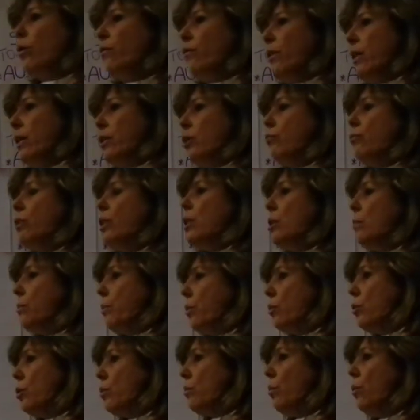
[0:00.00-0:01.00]
of us
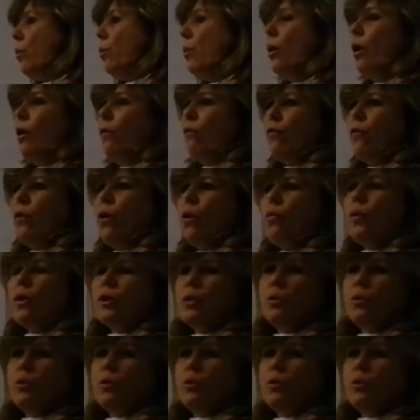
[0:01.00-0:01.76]
responsible for